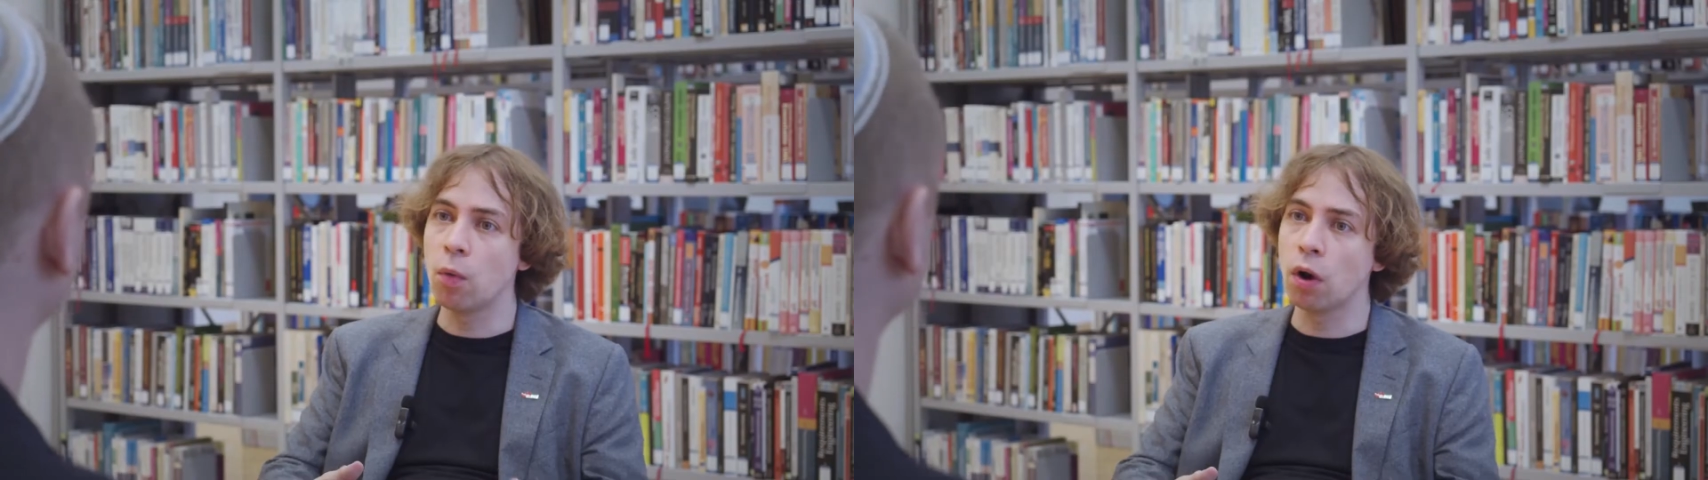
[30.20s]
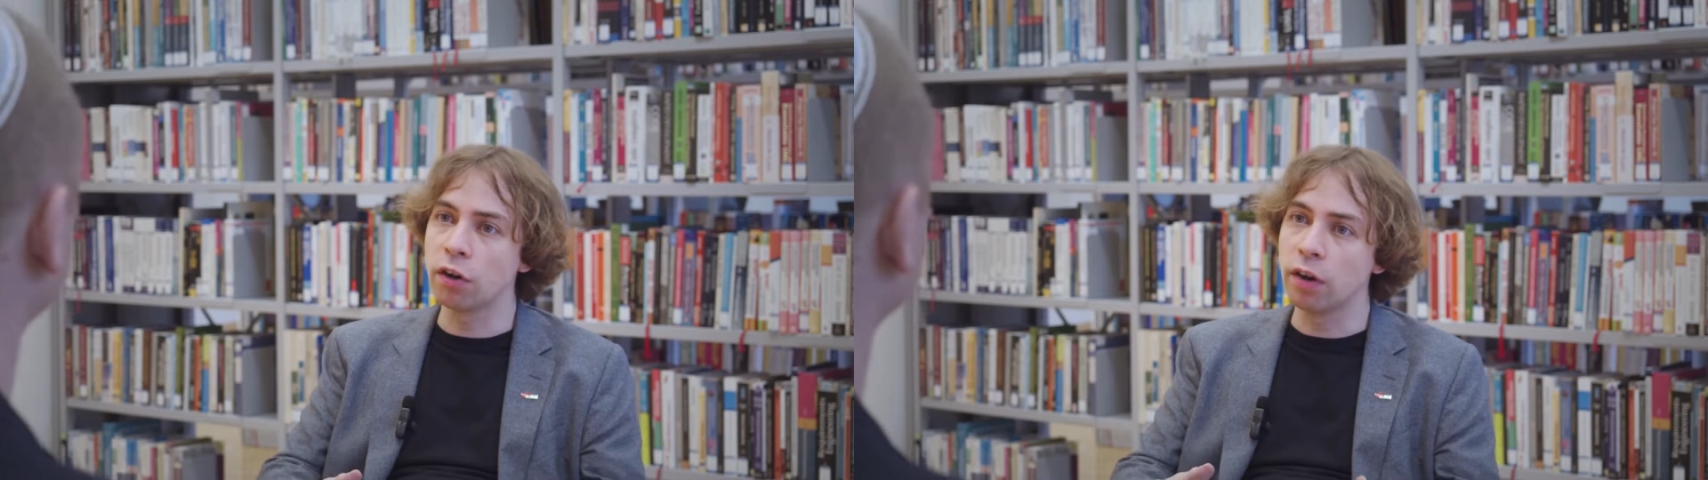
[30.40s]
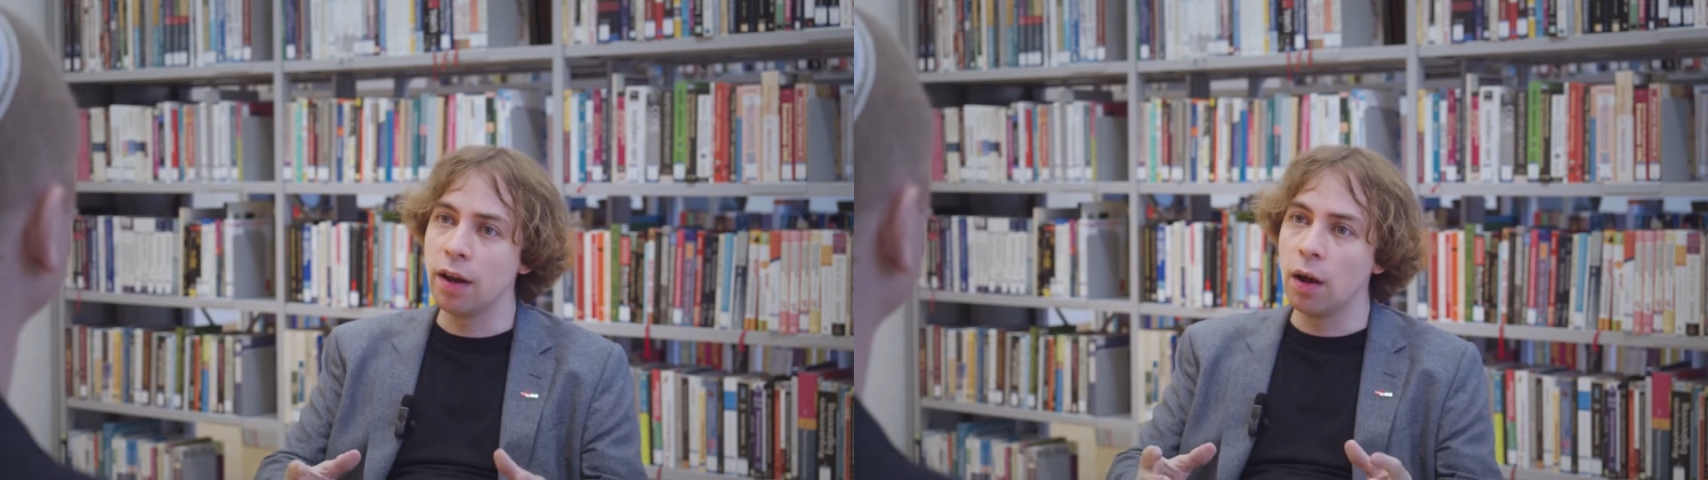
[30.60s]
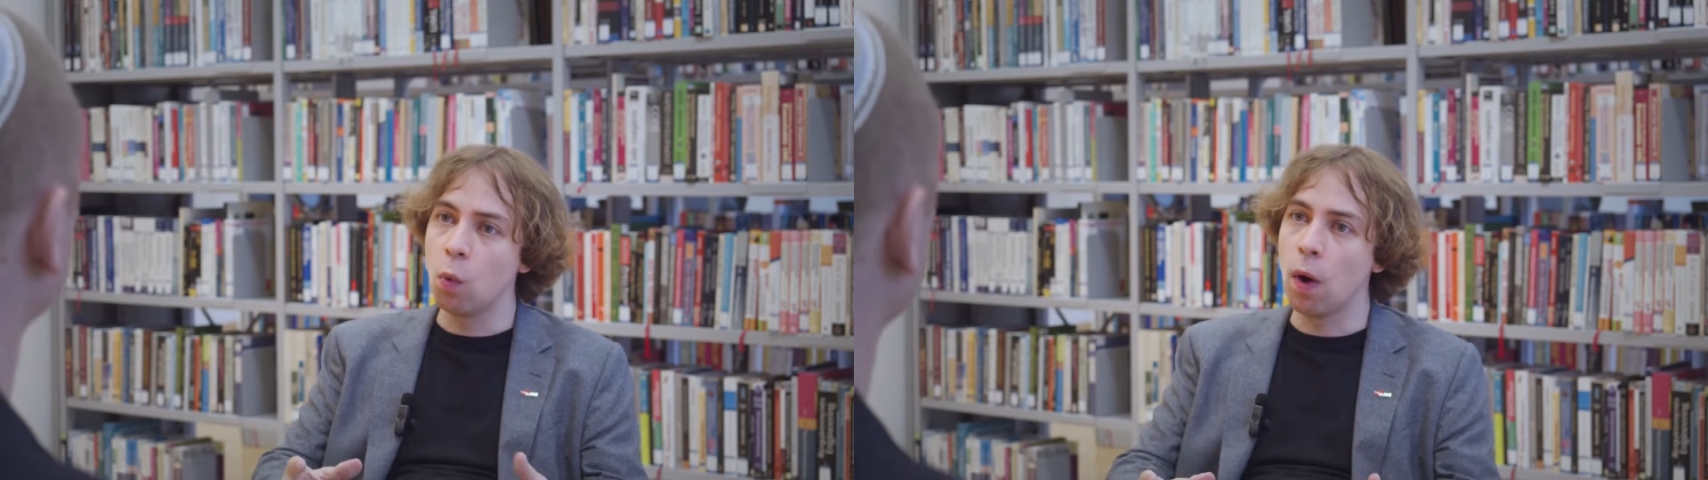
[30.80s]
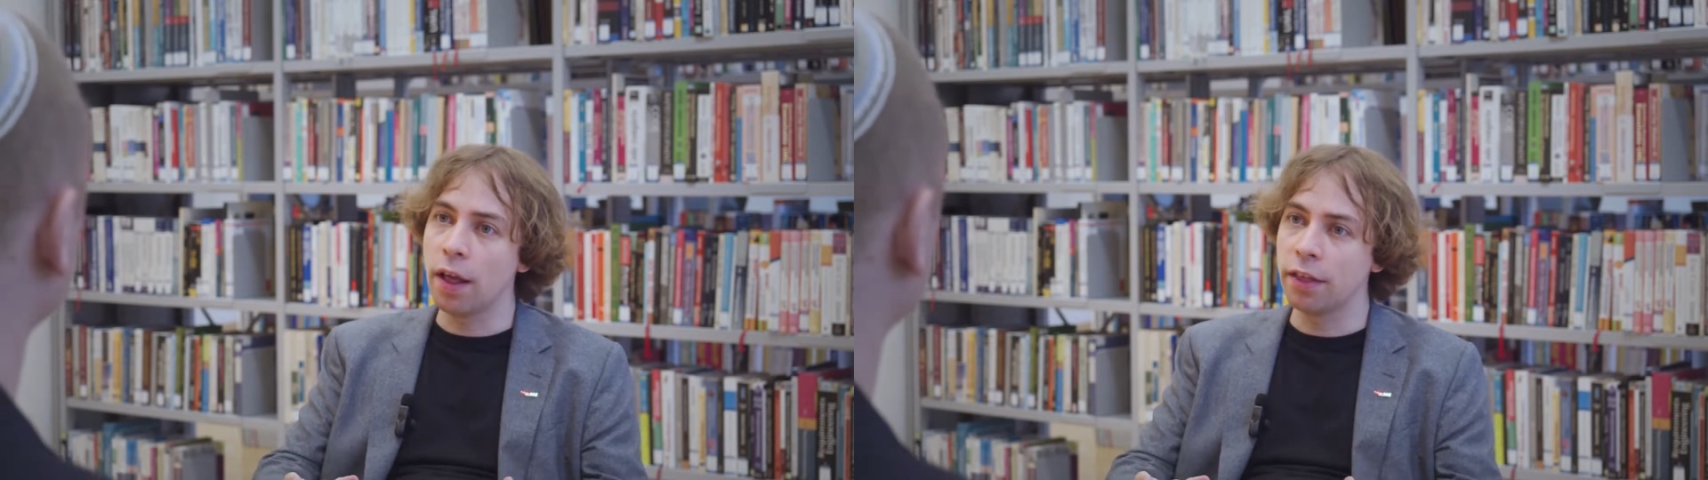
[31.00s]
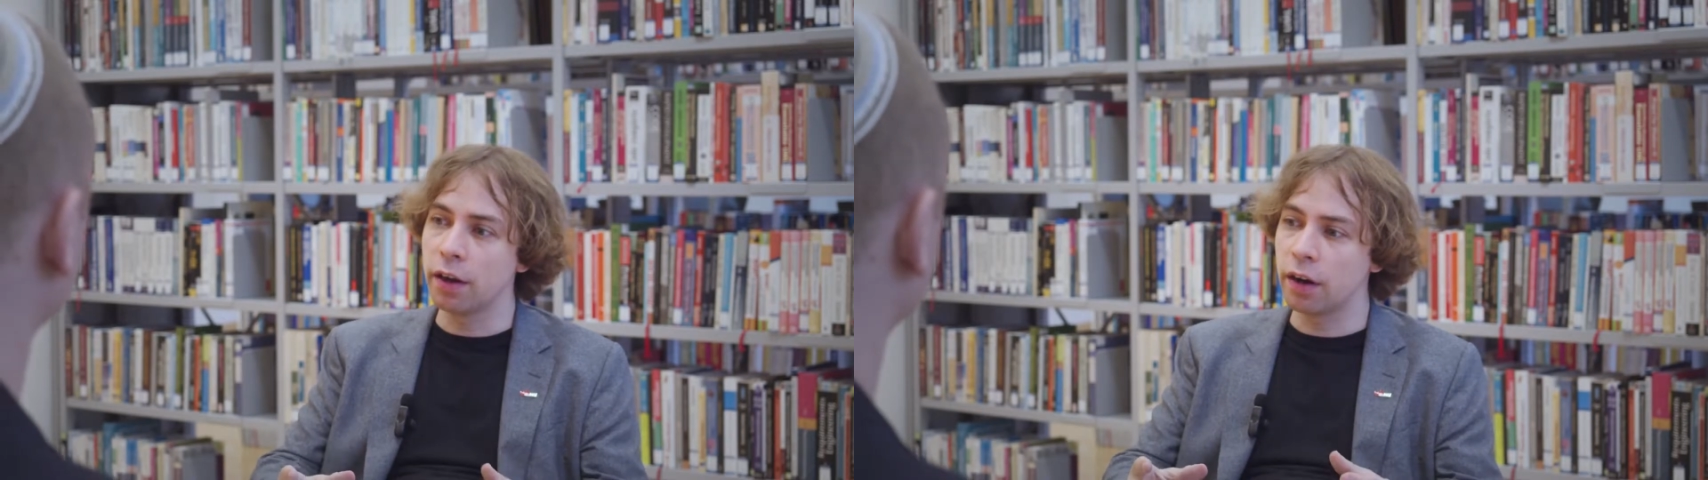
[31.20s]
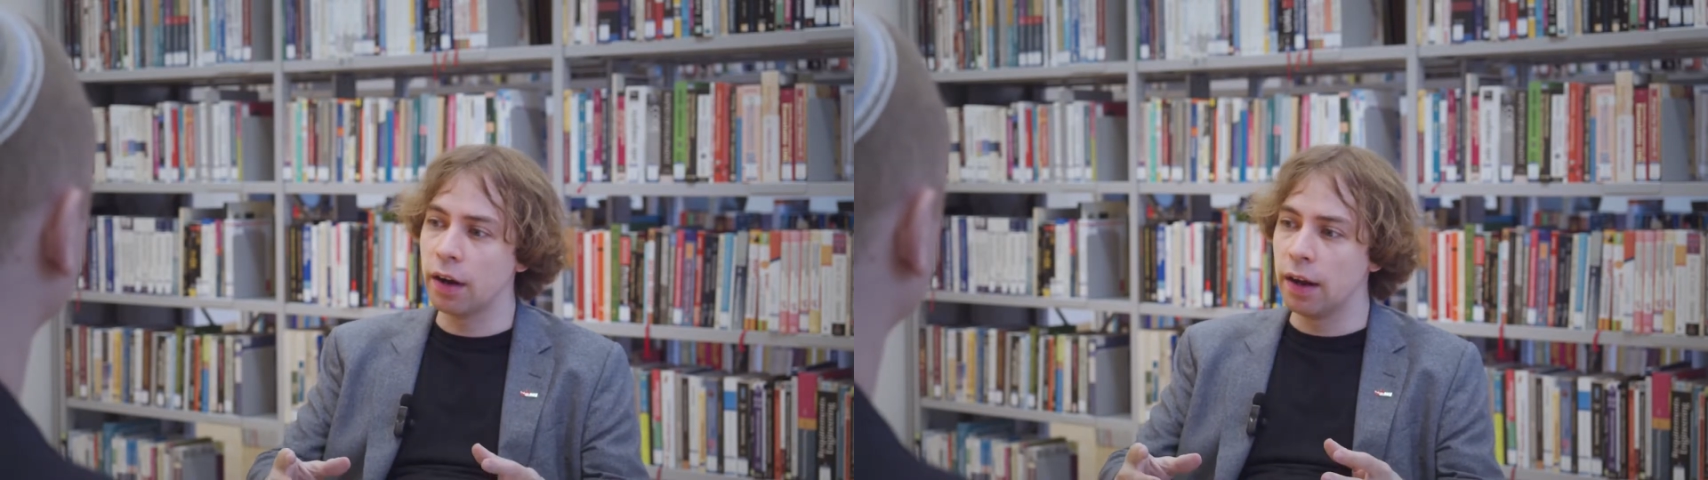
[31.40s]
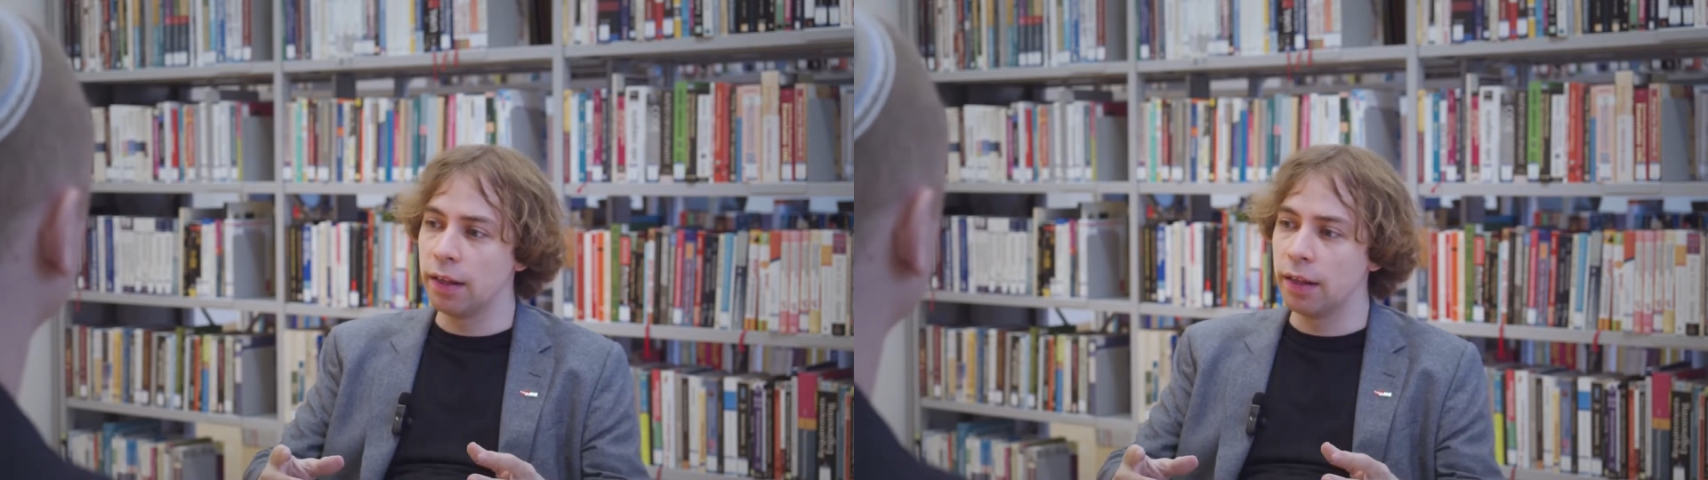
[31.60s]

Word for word: watch whether